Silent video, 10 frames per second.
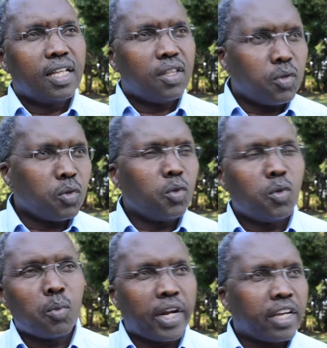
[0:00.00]
through
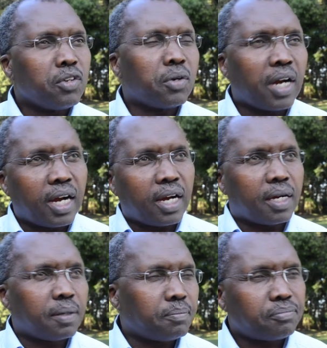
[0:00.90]

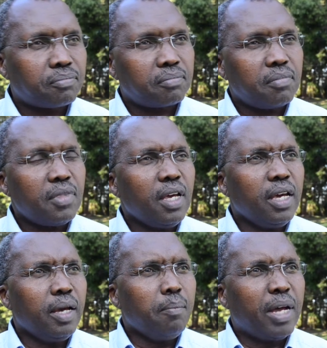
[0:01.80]
molecular
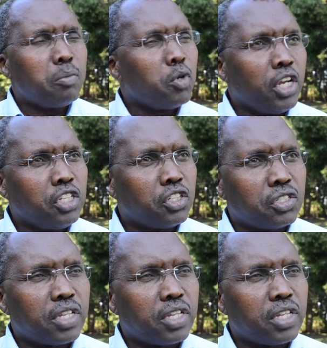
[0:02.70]
manipulations,